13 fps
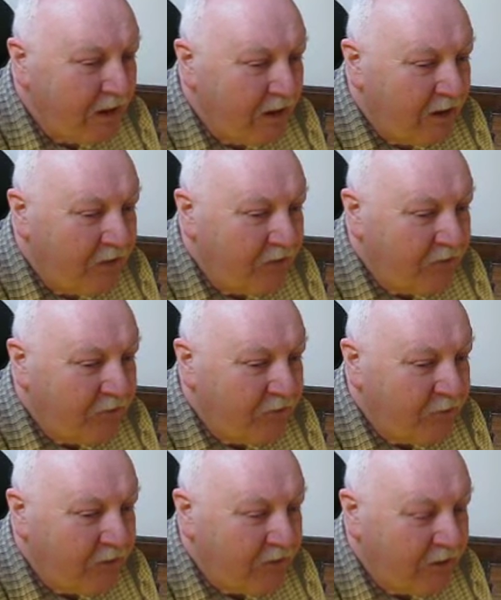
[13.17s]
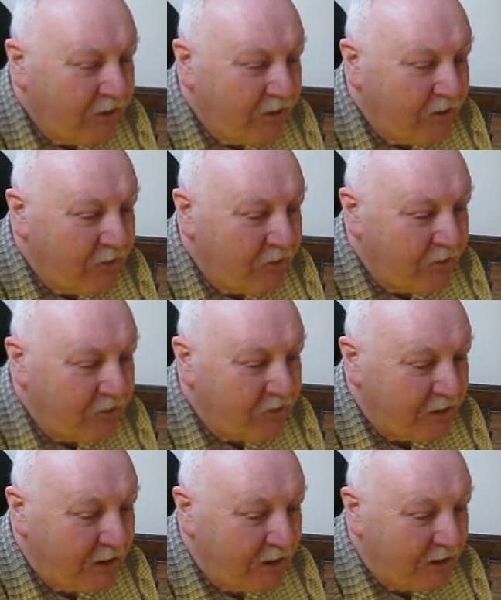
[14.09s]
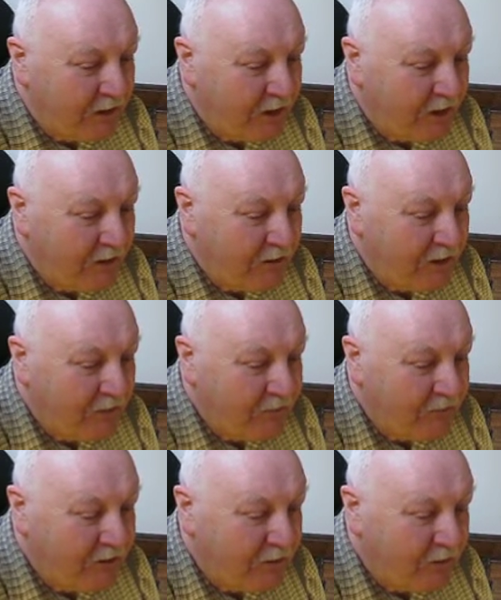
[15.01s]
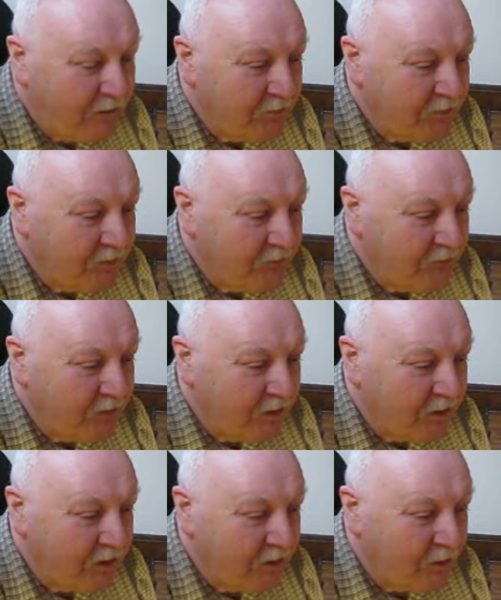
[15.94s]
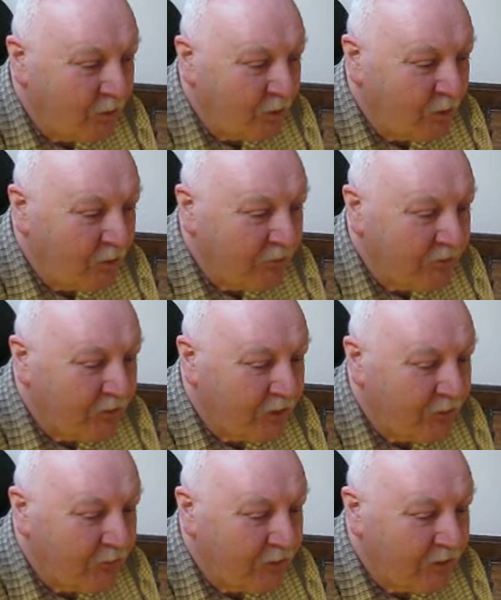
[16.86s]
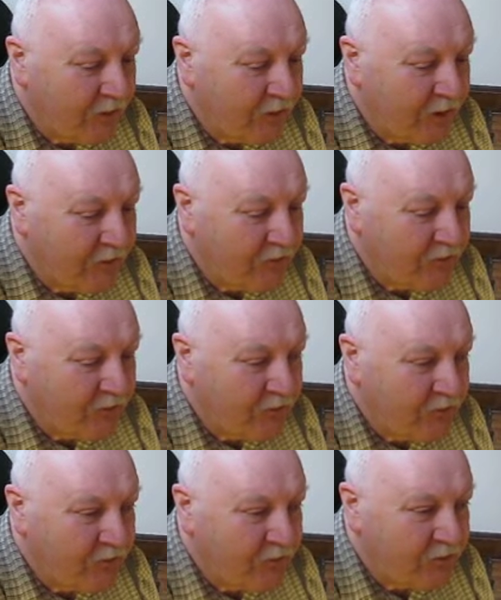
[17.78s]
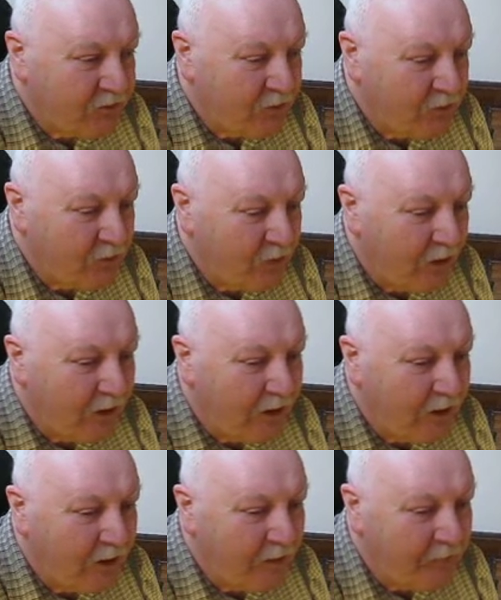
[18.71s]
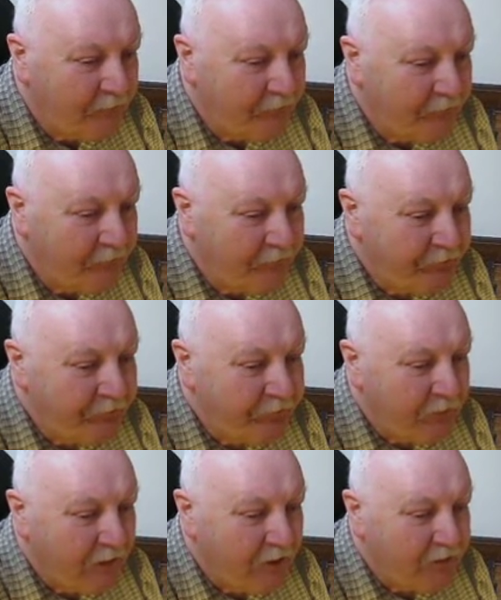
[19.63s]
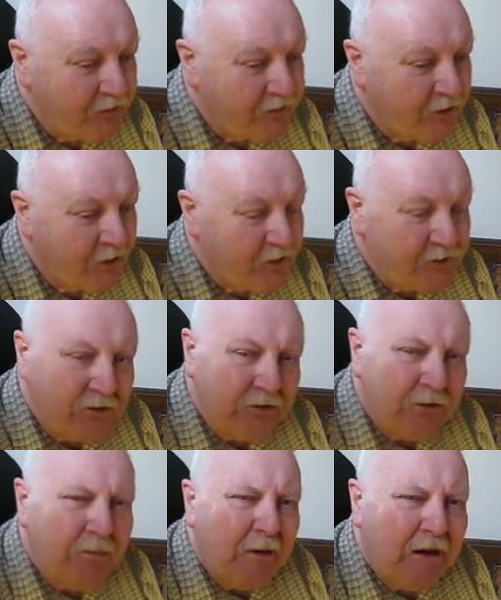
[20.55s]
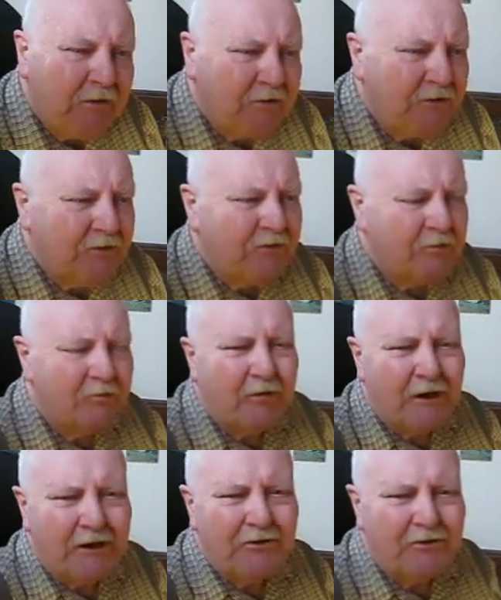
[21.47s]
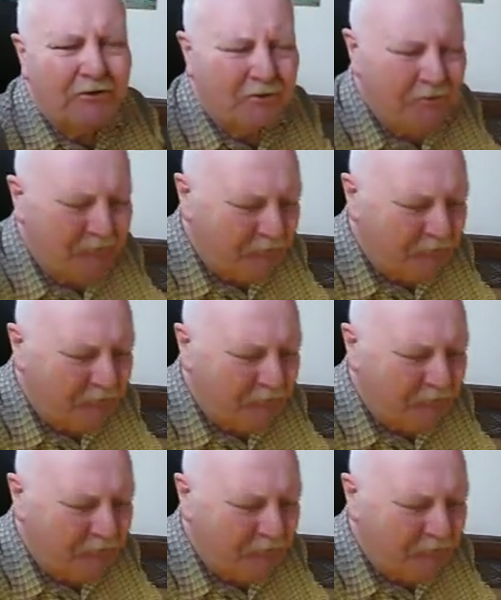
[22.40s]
this particular newsletter, I've done a bit of a go-over on my attitudes to Scottish independence and Brexit.